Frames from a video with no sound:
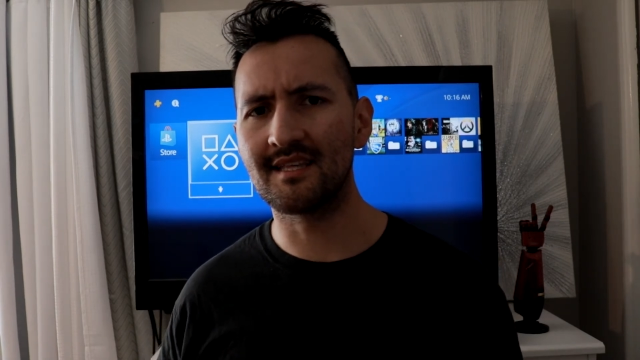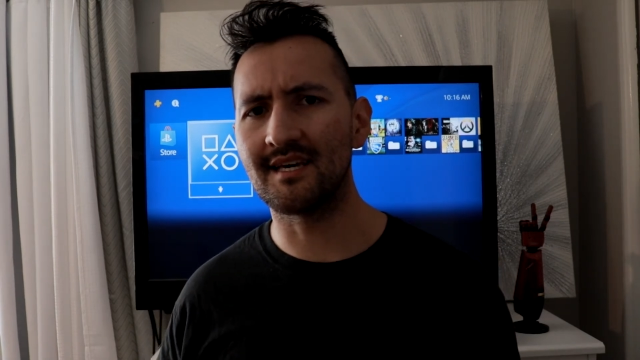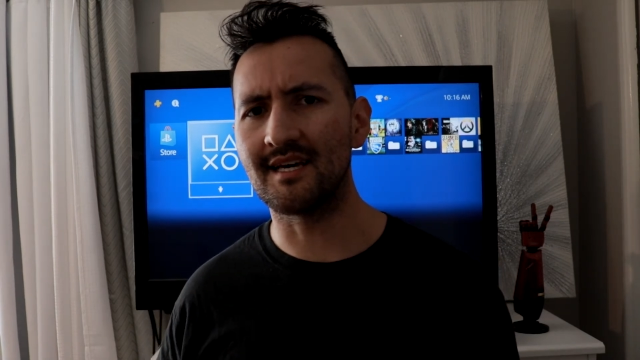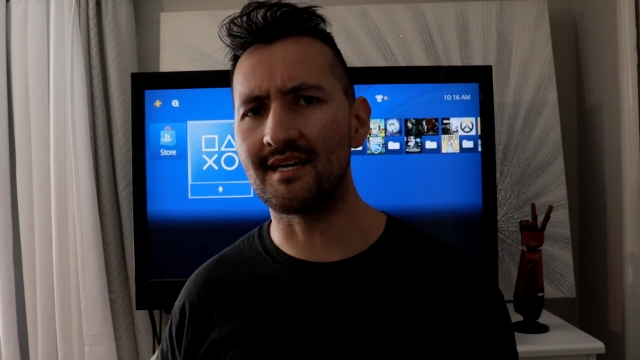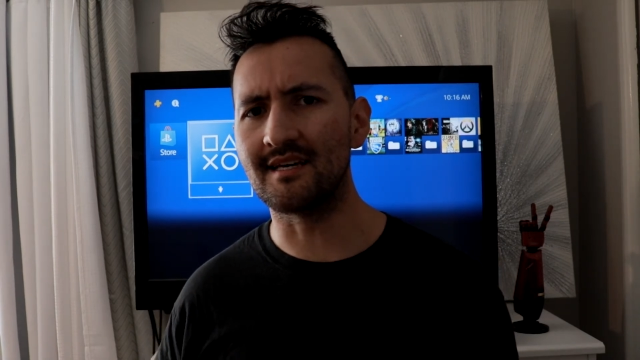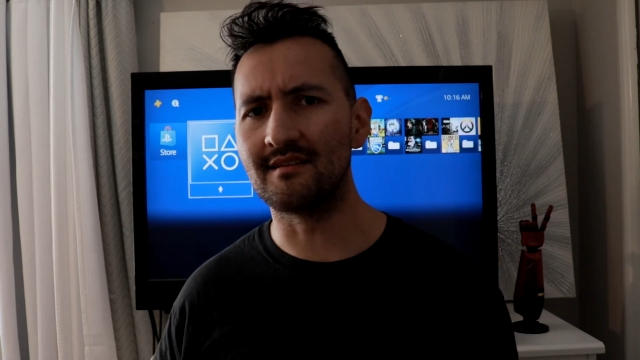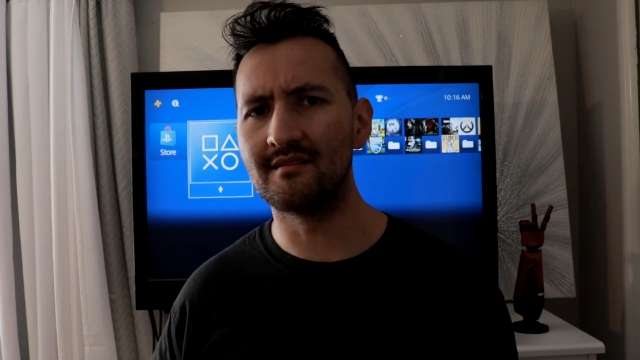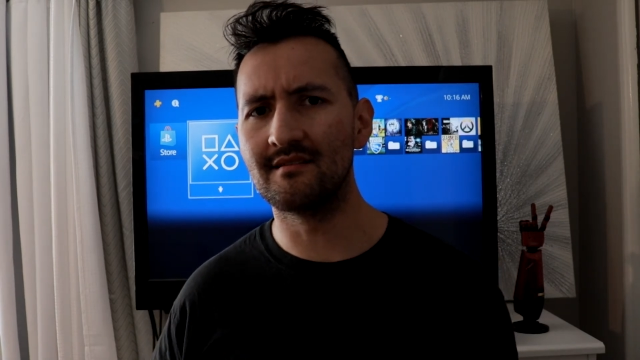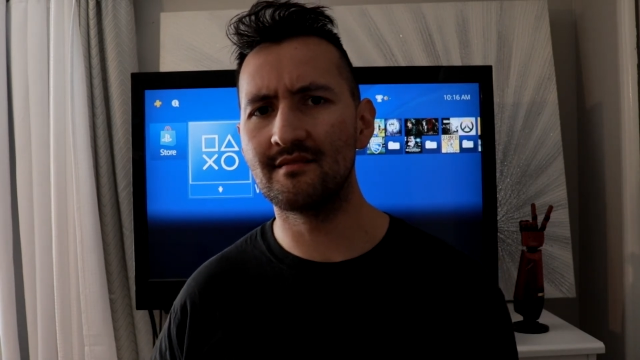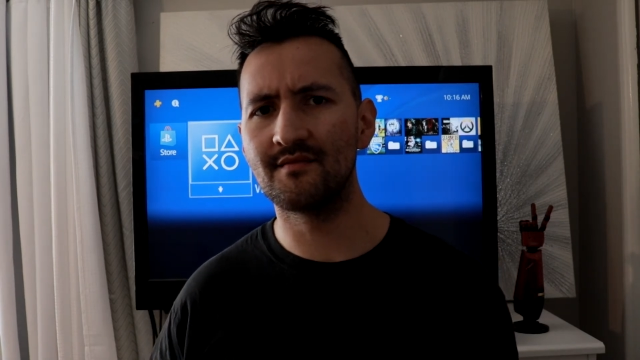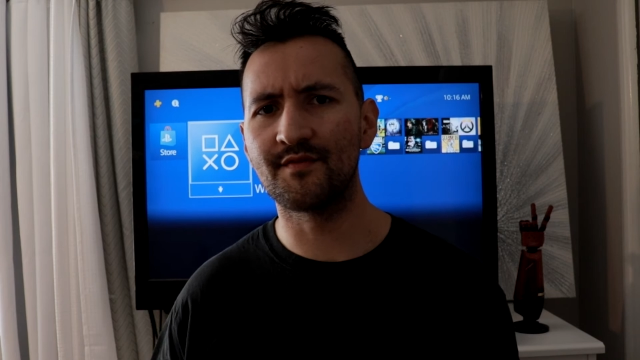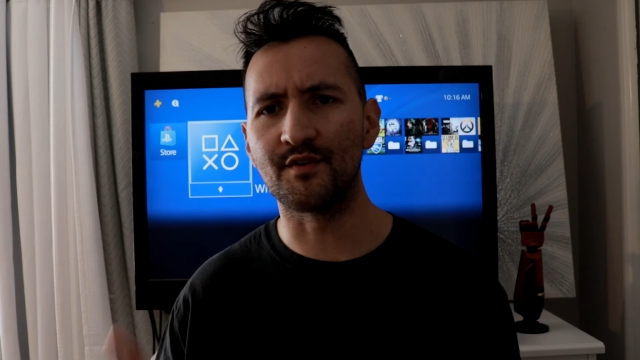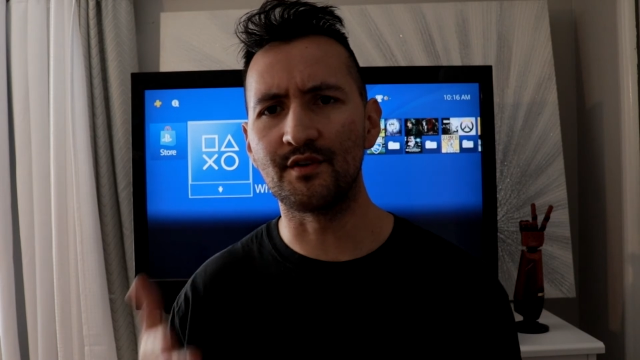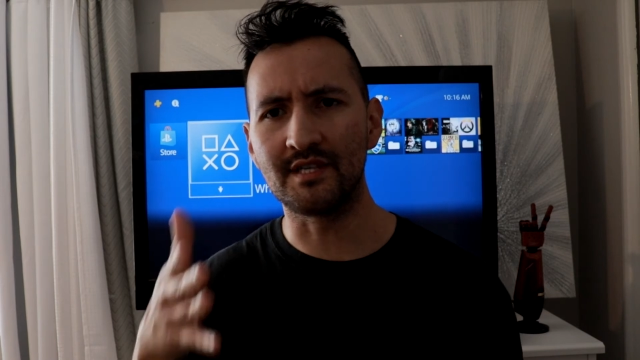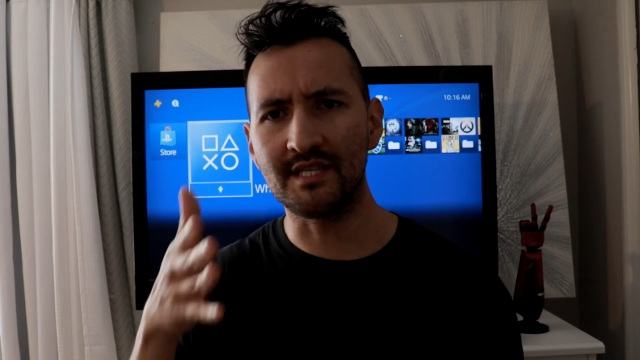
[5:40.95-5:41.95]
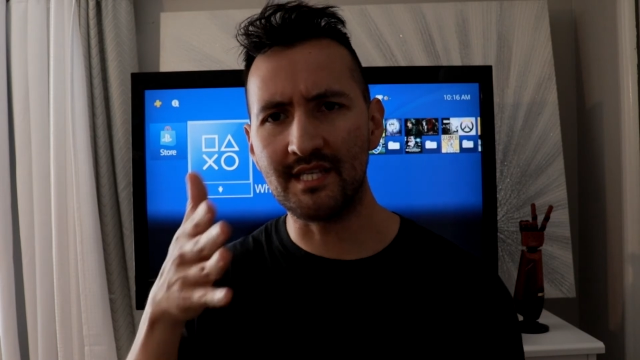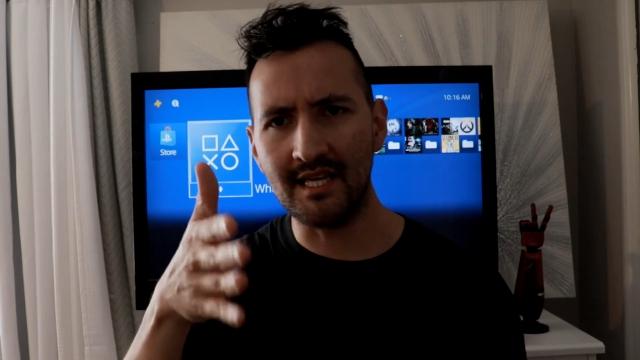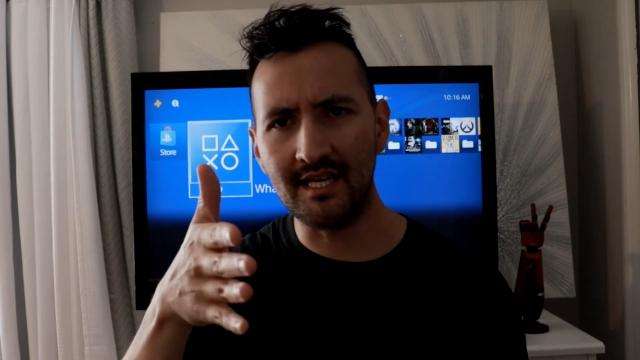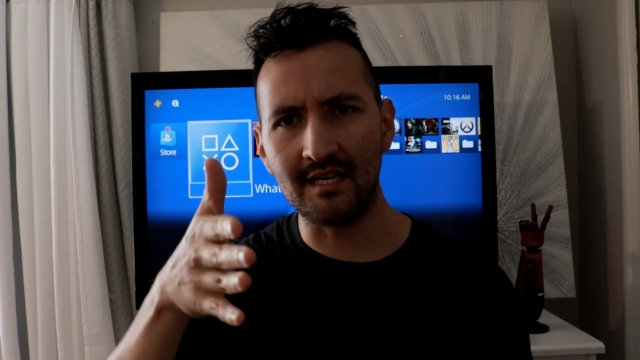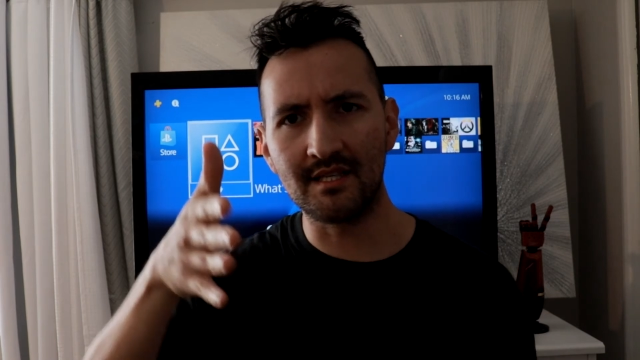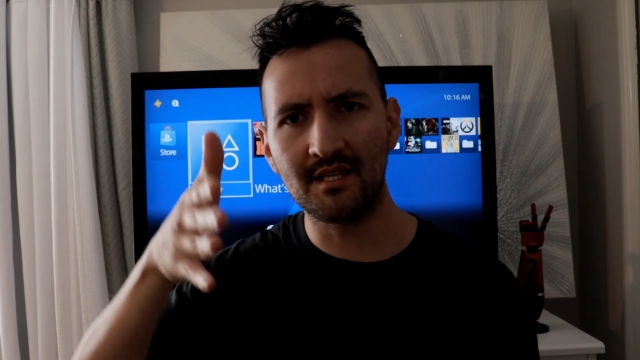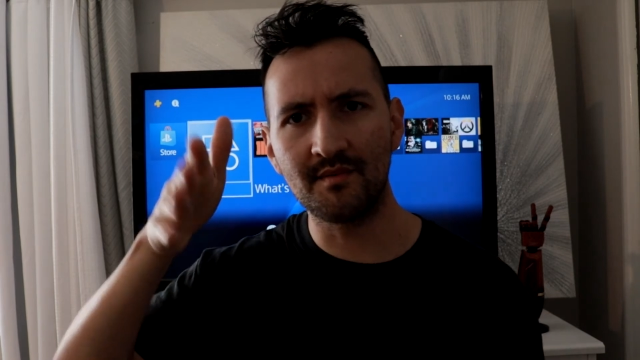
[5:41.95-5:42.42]
that for
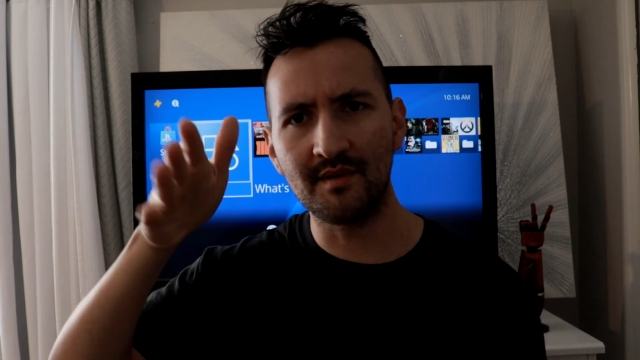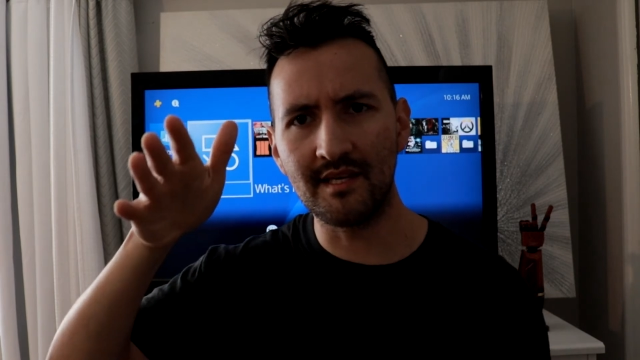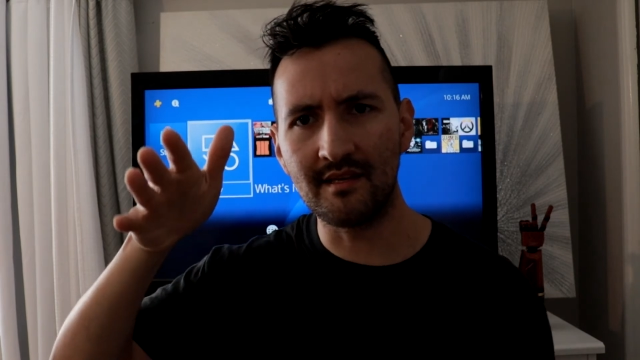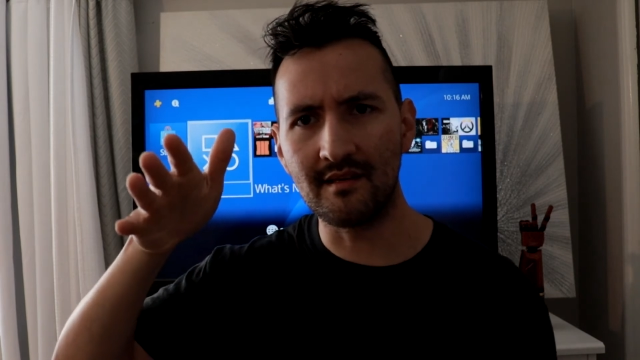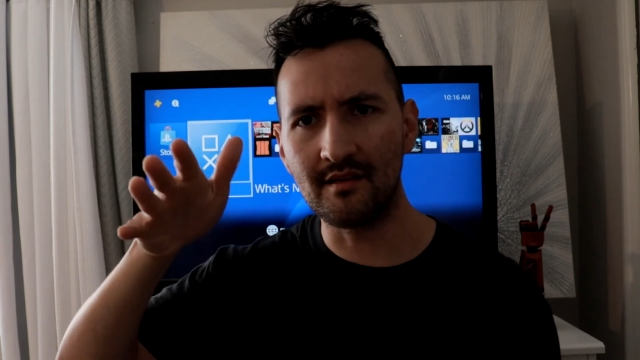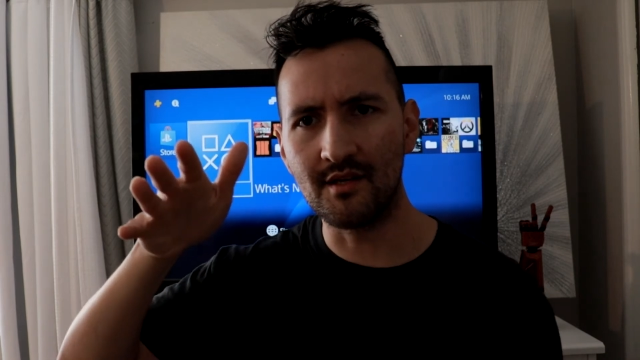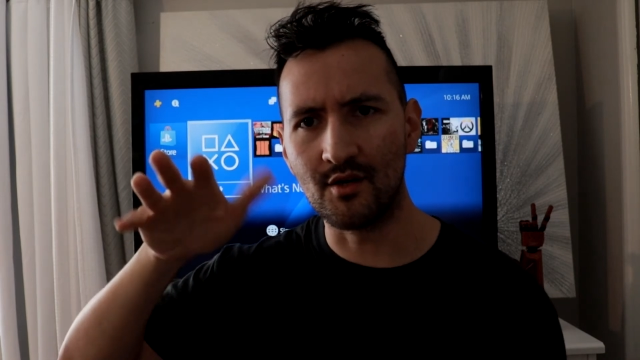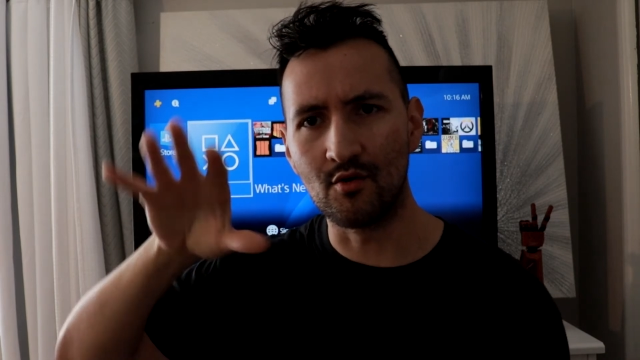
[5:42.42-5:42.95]
Sega to be,